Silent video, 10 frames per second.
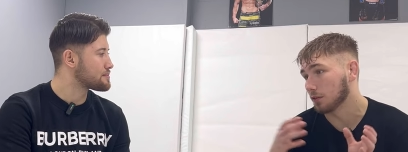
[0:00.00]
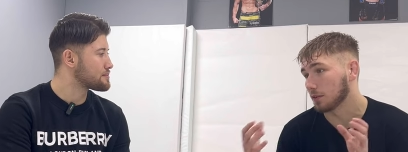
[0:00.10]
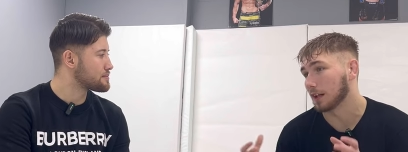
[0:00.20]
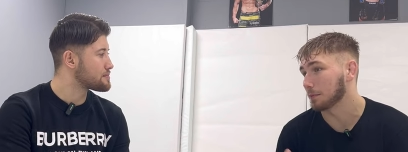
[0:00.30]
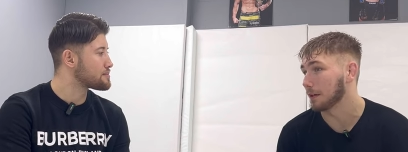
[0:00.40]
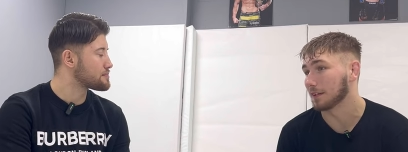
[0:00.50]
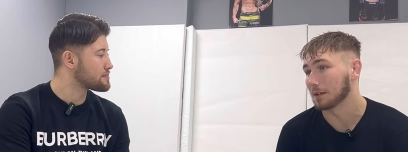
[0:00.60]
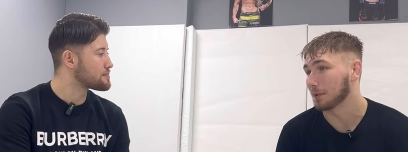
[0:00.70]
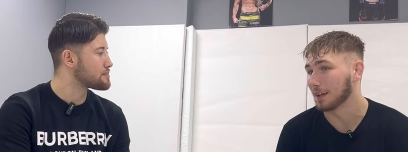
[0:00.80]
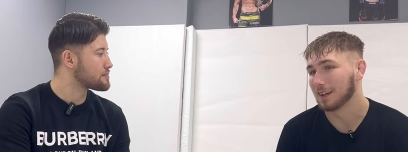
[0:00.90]
Speaker 1: throughout the
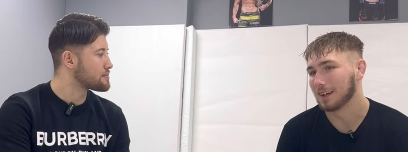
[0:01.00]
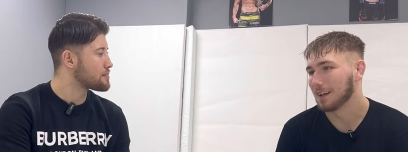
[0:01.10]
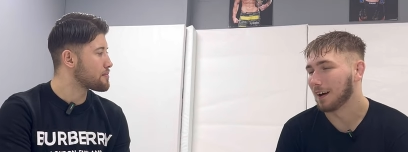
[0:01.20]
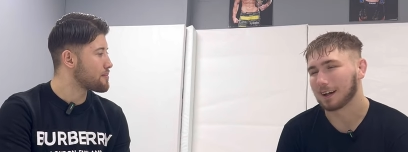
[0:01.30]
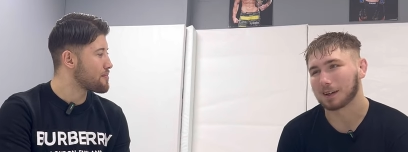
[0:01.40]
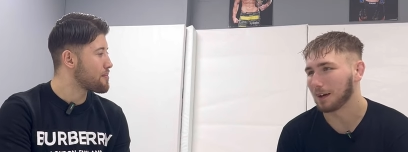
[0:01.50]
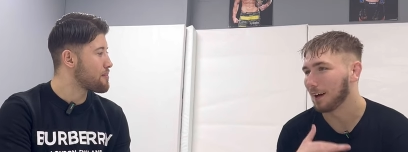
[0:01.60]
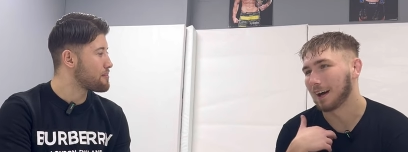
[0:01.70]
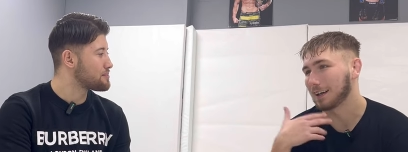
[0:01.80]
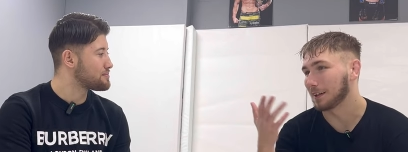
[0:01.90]
period, but I can
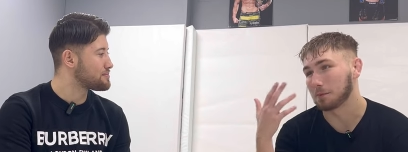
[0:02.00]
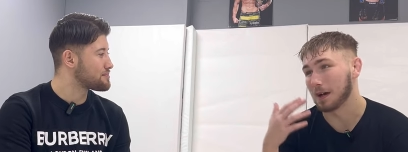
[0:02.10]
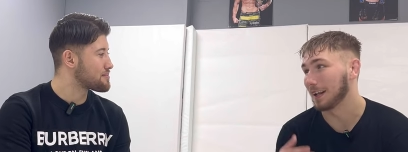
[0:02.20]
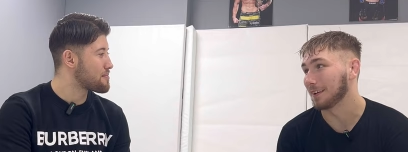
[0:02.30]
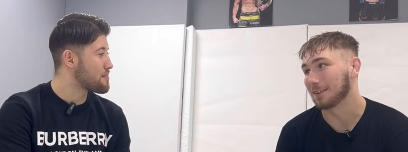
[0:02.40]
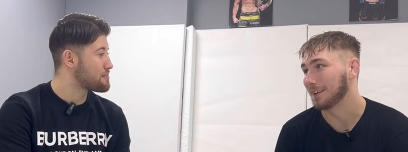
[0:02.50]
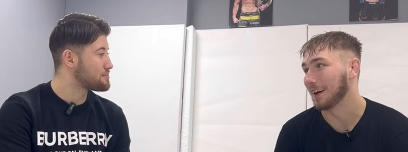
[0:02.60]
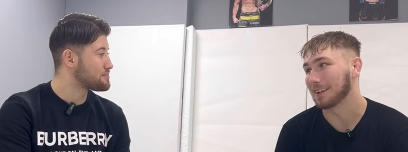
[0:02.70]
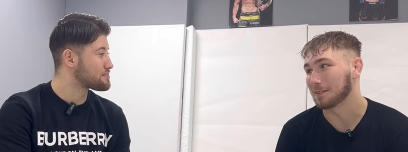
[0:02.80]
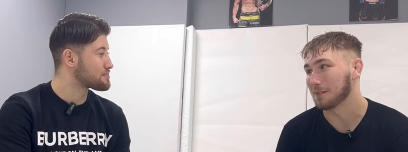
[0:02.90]
I can compare that to a
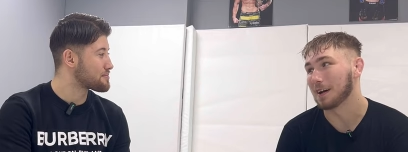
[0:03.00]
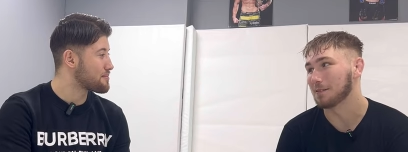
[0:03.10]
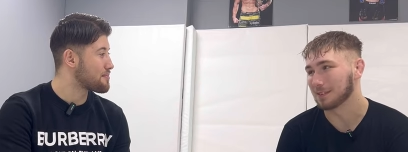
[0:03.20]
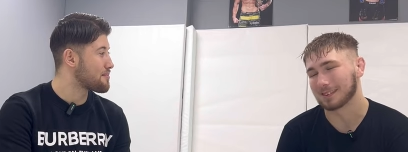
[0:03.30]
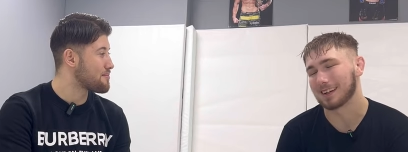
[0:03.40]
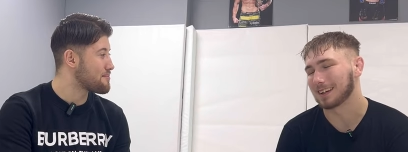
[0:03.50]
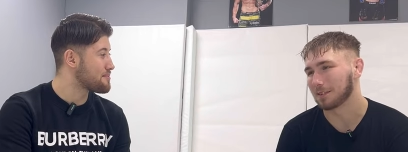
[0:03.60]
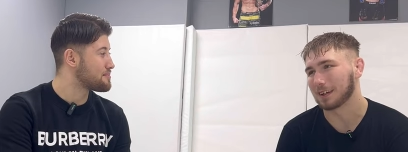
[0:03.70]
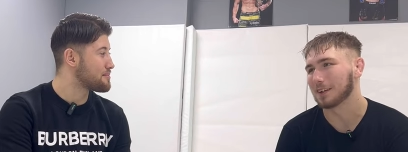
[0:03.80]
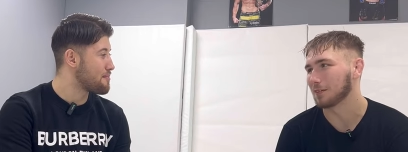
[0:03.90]
nine to five. It's like
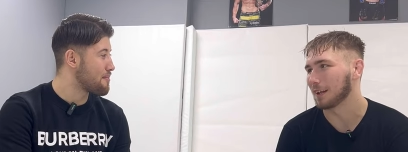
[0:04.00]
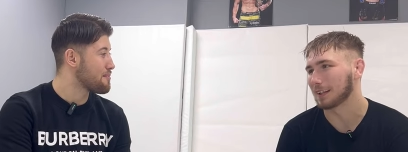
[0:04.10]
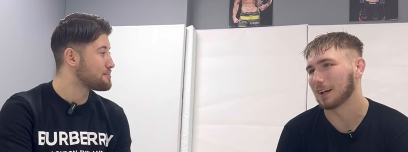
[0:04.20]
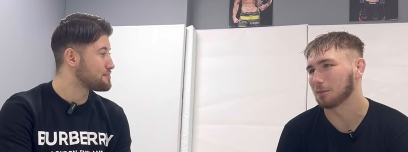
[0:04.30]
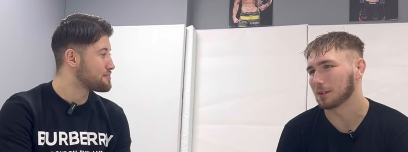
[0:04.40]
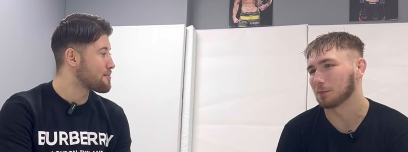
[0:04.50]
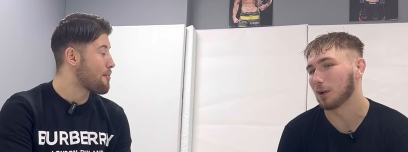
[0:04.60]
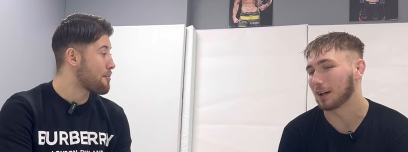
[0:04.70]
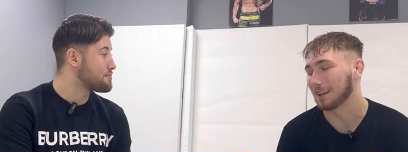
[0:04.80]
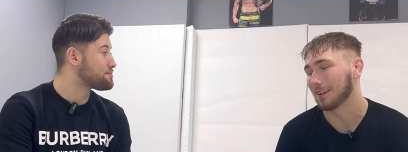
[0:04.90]
I'm getting dragged down. We're
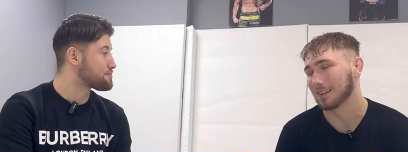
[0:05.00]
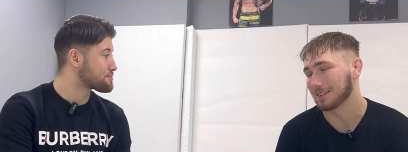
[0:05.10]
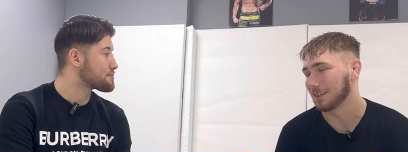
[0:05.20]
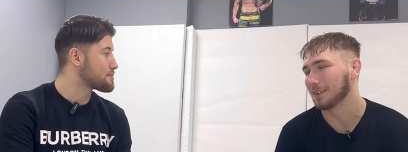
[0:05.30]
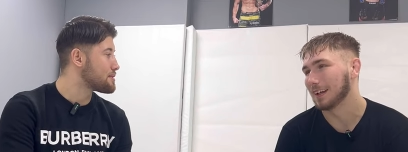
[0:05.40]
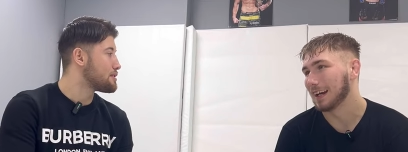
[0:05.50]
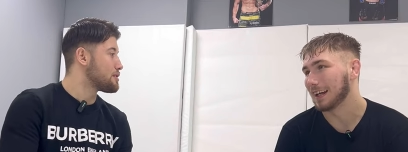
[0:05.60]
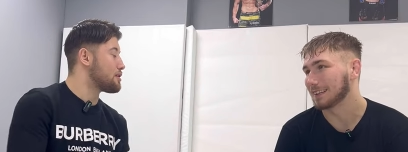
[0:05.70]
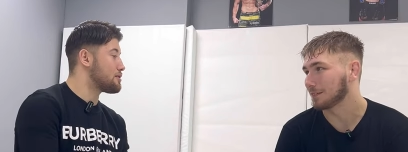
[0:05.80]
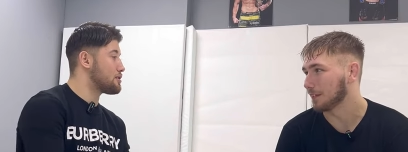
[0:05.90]
working hard, so
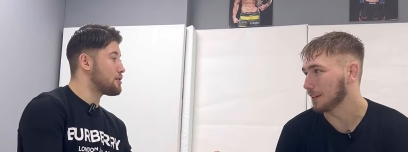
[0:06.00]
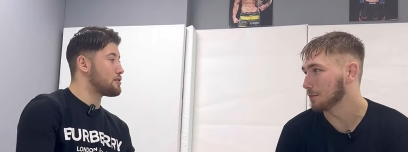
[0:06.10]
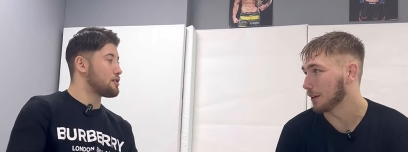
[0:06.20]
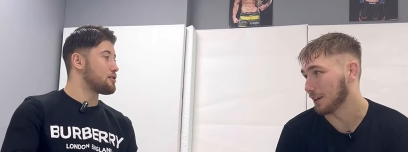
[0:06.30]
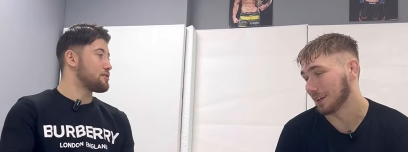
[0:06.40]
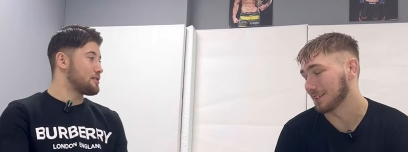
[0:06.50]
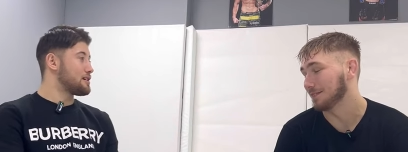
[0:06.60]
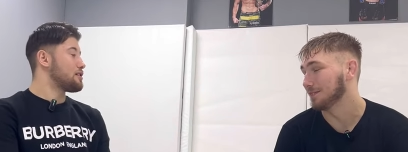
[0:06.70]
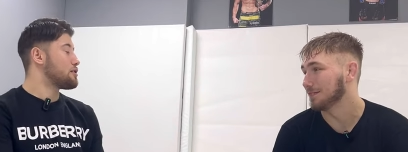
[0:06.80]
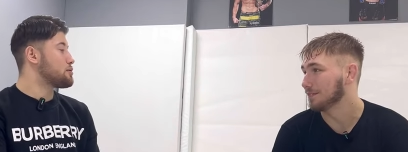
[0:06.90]
it's
Speaker 2: fun. Like, like hard.
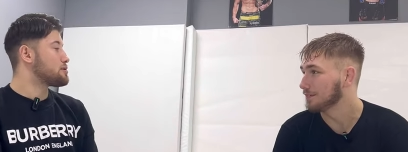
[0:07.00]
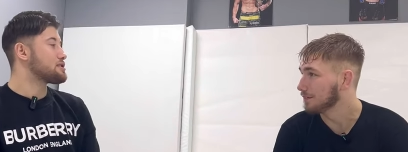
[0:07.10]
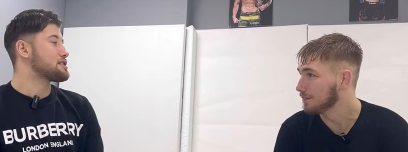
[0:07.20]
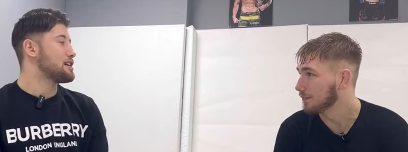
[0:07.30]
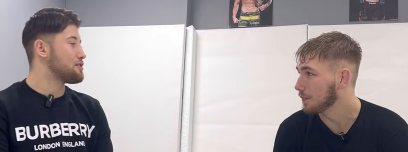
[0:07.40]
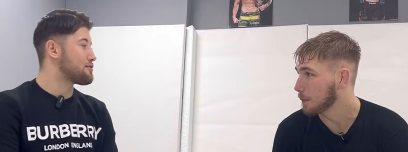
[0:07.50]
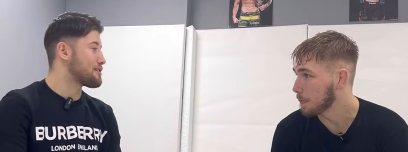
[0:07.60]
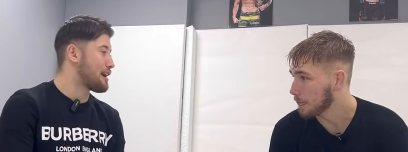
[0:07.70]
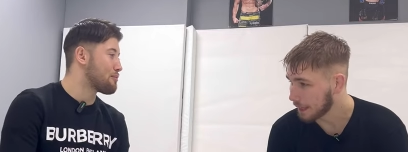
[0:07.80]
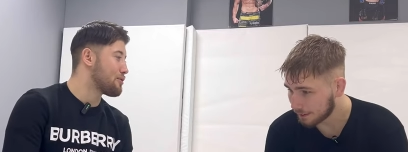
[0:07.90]
Yeah, like you were just saying off
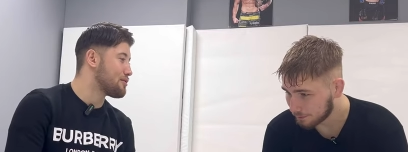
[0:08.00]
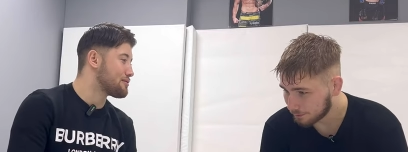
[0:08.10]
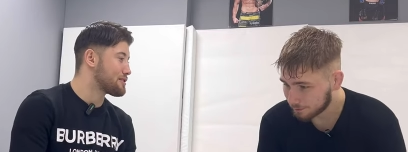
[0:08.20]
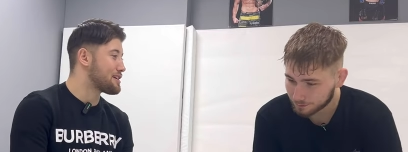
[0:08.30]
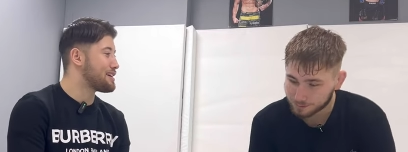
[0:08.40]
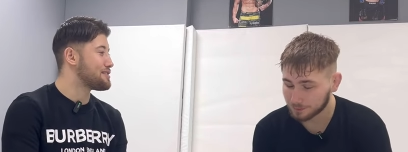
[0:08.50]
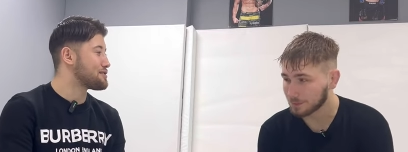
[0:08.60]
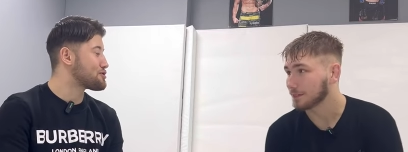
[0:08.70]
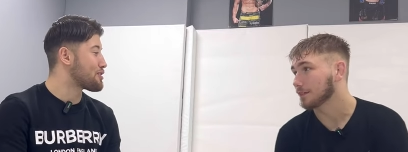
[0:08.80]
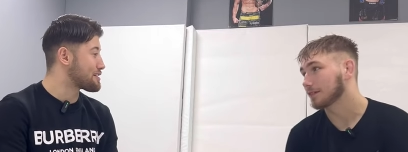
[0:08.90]
the camera,
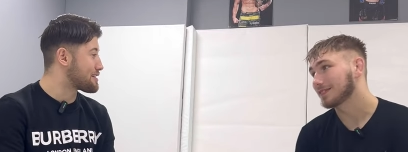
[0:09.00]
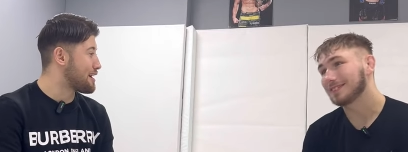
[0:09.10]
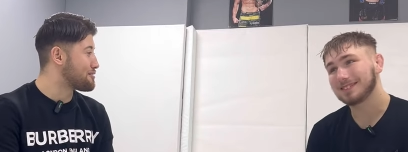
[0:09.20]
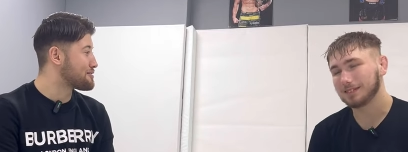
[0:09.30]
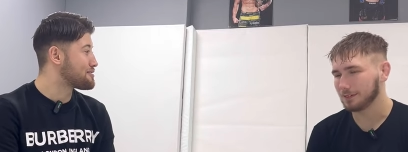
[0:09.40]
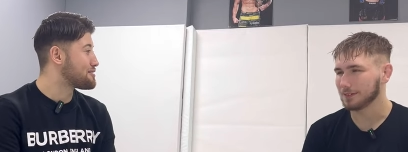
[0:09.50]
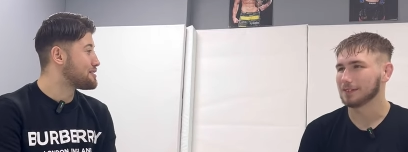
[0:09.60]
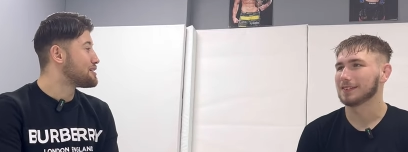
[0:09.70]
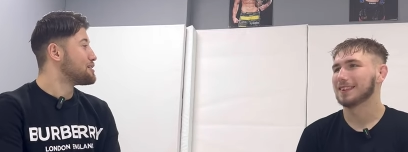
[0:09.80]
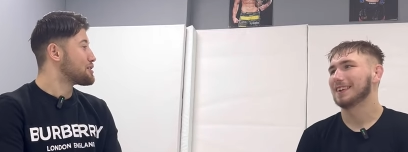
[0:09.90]
getting dragged down
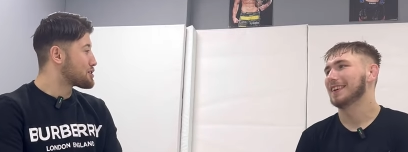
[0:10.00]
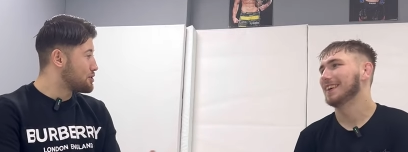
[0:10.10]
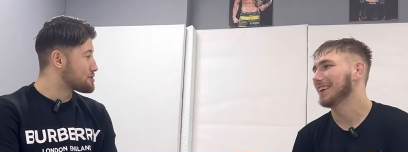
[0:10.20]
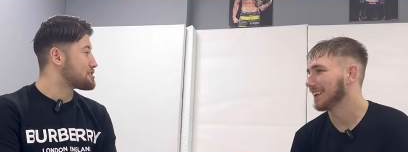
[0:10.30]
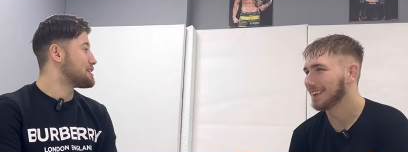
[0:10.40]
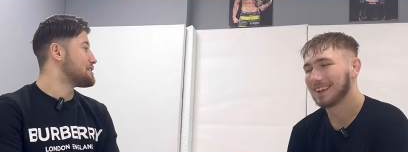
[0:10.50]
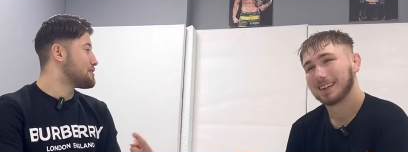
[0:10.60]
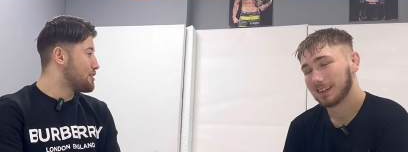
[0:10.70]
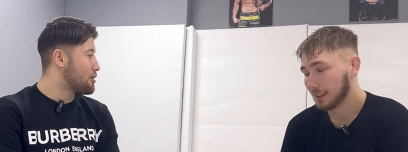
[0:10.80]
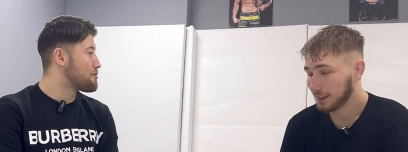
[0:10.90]
constantly
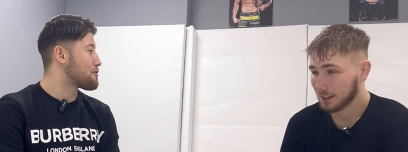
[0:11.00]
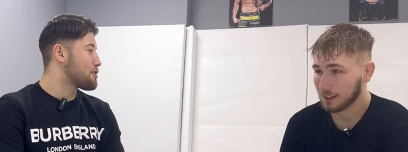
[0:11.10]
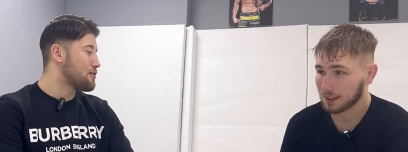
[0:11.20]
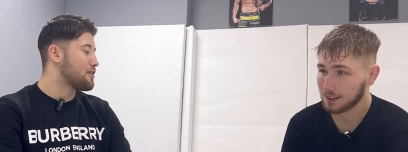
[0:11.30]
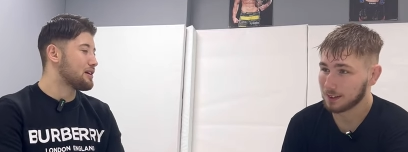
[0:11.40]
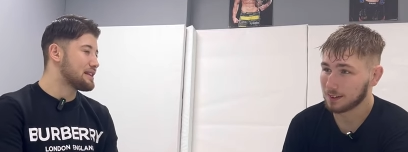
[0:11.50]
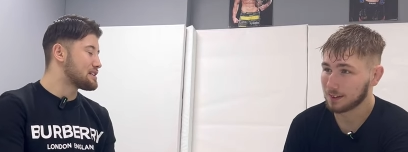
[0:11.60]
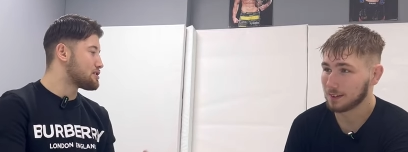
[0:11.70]
over and over. There's